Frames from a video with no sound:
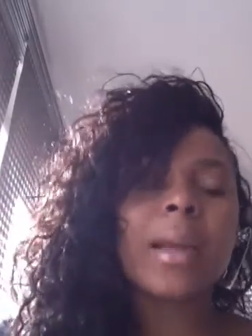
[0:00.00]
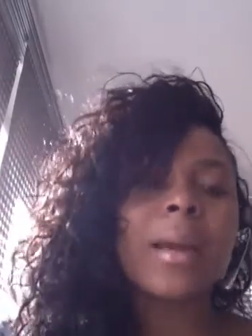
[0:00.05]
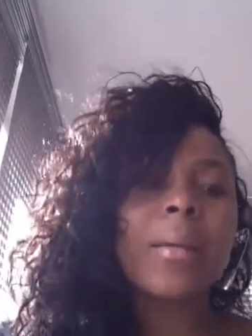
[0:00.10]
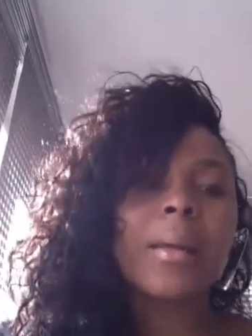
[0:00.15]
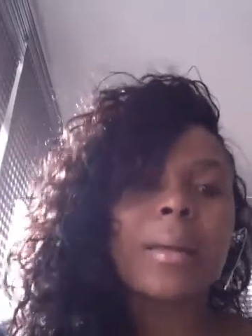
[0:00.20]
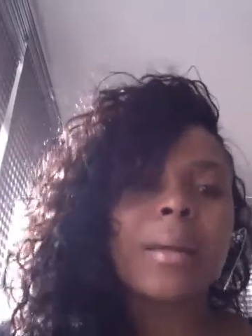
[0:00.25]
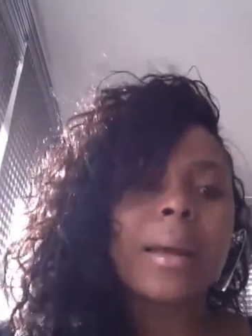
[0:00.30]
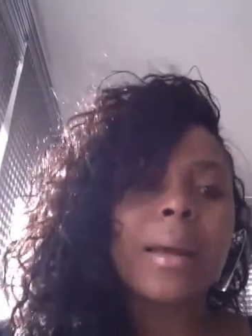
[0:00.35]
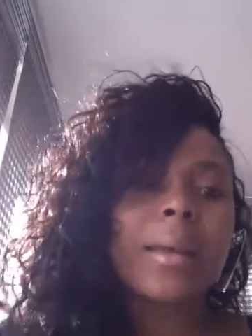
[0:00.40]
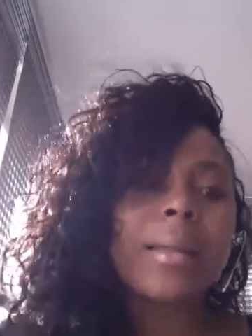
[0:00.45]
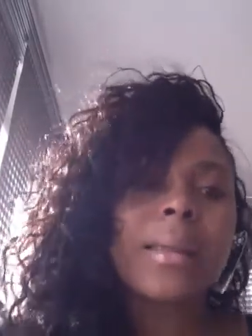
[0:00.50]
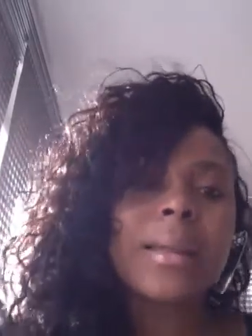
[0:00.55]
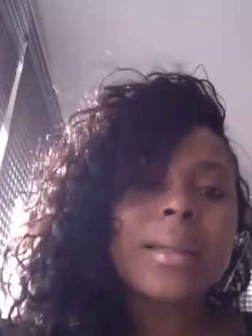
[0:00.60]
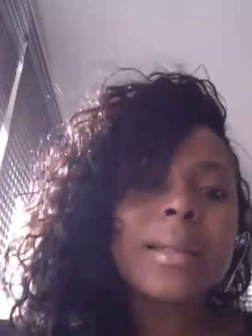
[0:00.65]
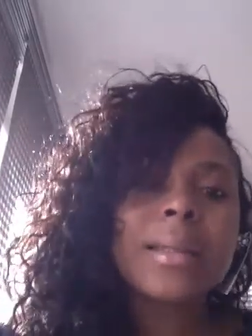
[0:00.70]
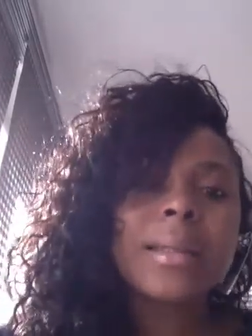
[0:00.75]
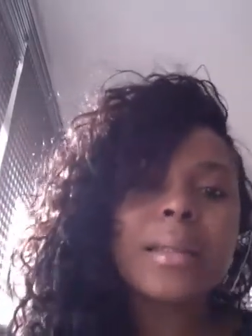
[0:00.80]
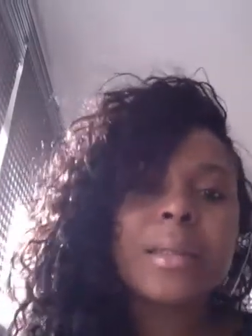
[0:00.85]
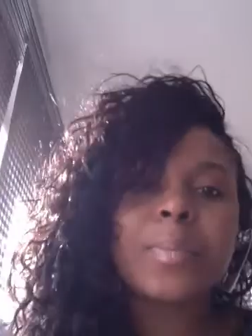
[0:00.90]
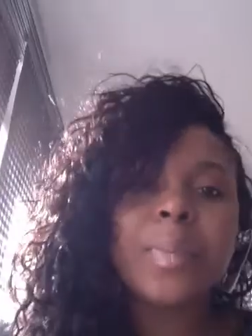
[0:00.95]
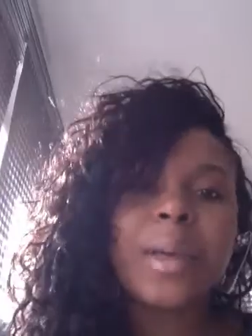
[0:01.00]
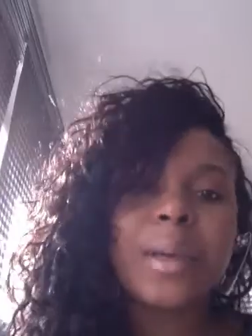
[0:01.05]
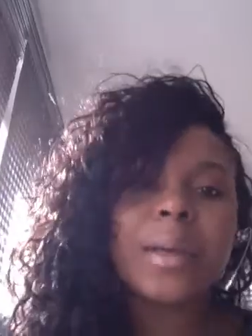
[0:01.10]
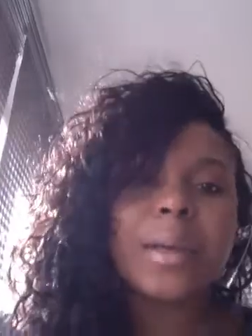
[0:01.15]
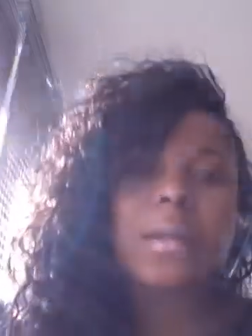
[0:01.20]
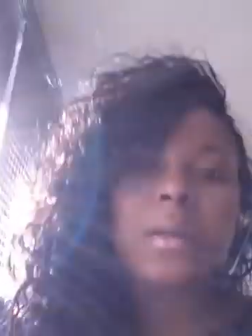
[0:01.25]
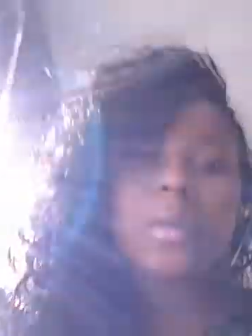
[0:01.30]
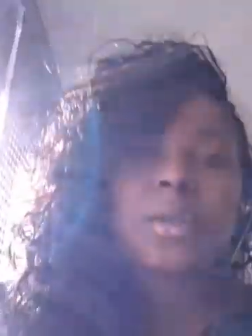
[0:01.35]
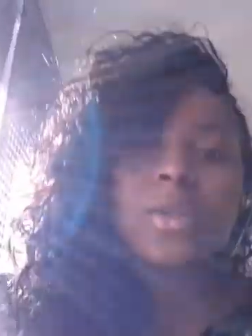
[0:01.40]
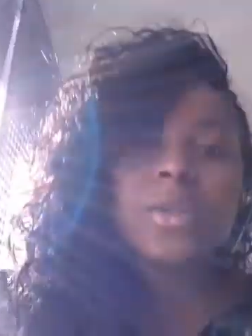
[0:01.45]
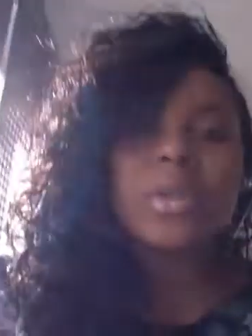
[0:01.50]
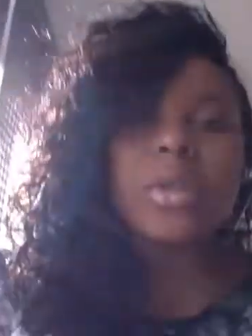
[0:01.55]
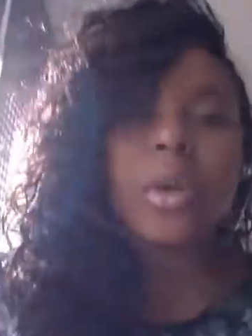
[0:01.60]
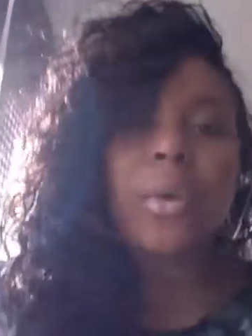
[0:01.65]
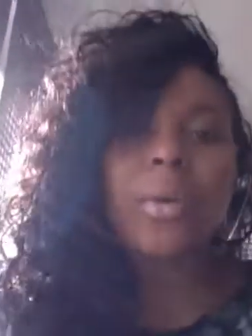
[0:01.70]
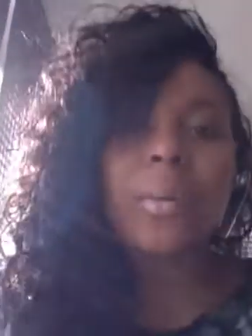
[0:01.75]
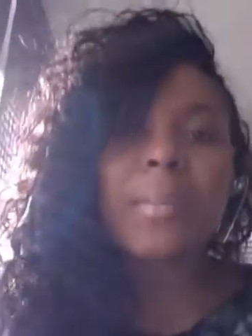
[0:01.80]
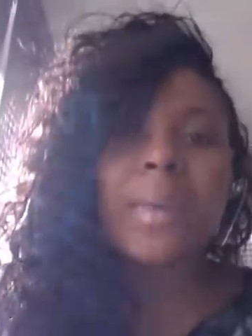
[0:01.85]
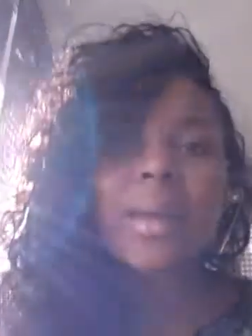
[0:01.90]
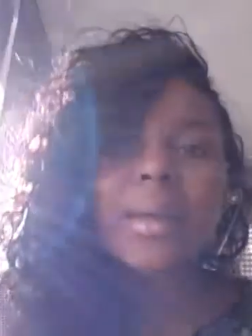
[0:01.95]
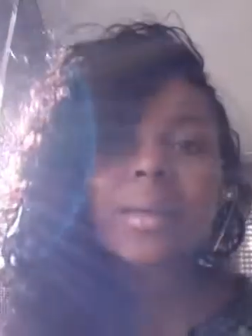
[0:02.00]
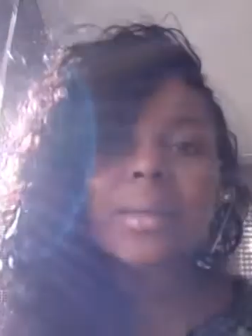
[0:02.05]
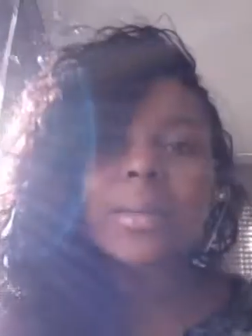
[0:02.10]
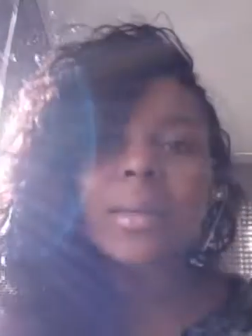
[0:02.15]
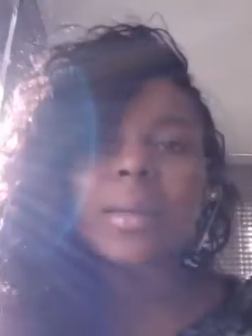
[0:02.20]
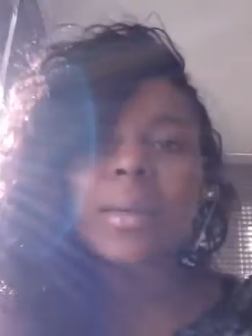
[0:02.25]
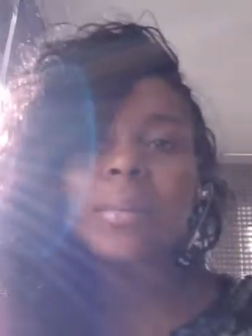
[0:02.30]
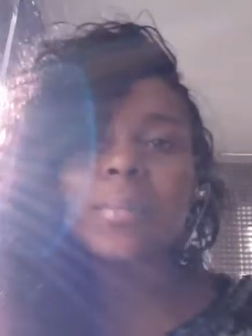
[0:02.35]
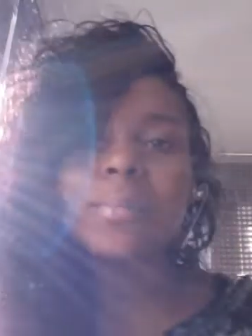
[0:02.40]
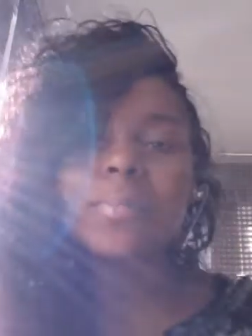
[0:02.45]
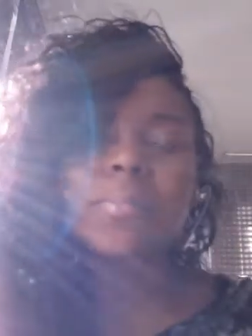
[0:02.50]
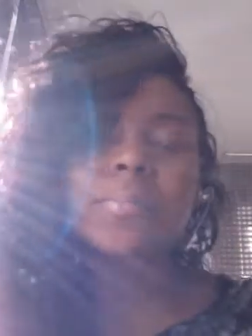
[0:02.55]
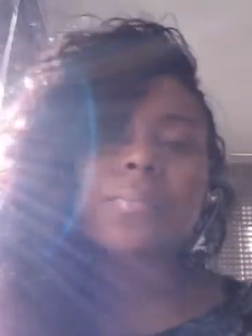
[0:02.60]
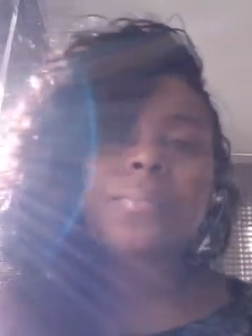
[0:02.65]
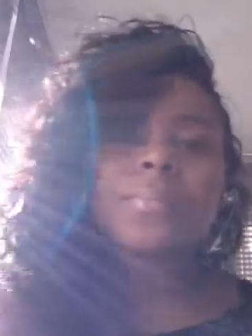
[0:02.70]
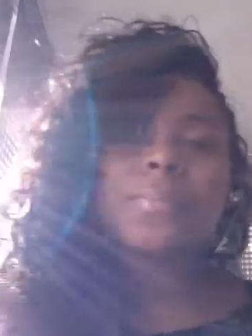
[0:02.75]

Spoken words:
like, this has been so amazing,